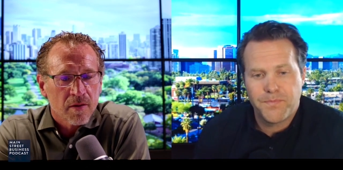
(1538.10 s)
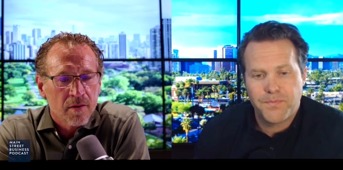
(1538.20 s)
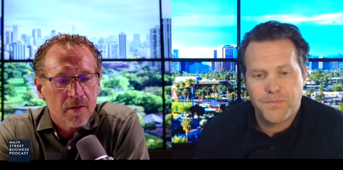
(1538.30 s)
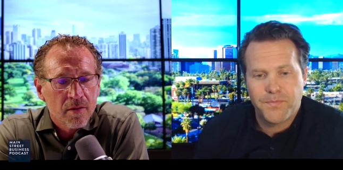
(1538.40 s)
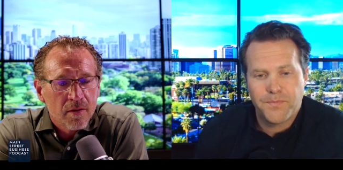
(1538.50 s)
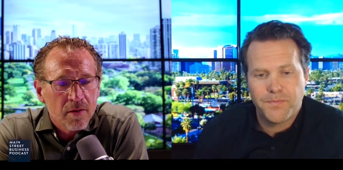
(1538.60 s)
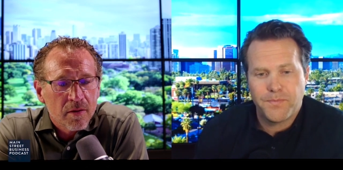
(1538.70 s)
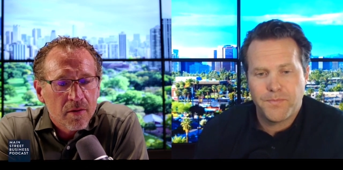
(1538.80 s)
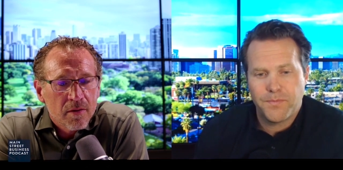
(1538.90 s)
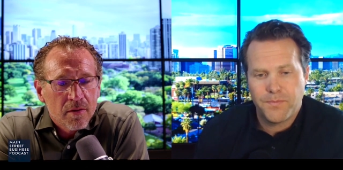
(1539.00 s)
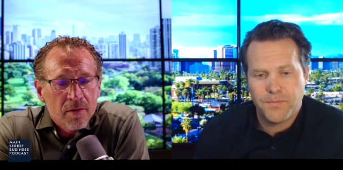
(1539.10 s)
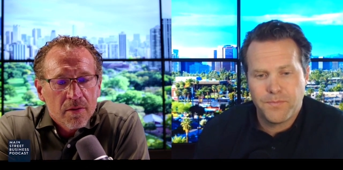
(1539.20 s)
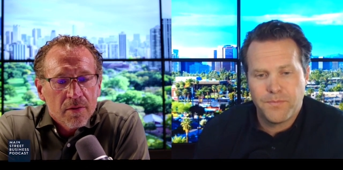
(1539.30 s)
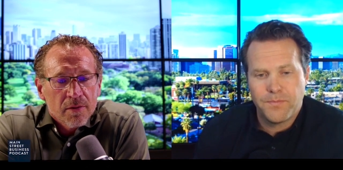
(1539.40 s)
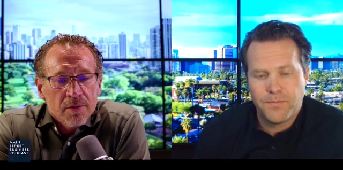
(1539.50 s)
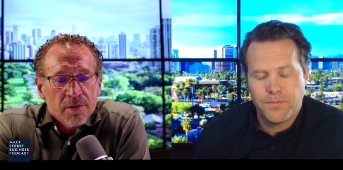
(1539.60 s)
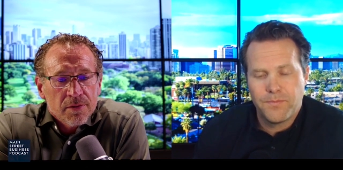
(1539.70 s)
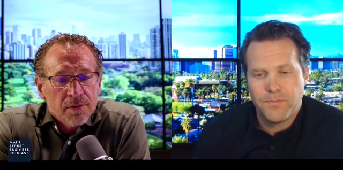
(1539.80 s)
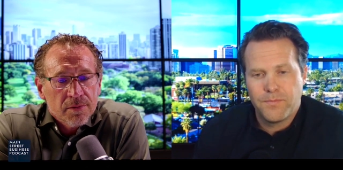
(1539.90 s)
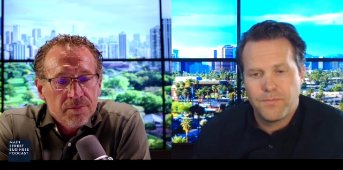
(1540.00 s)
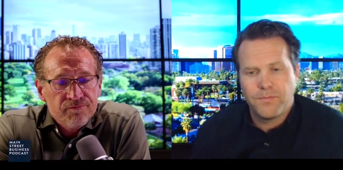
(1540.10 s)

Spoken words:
[no speech]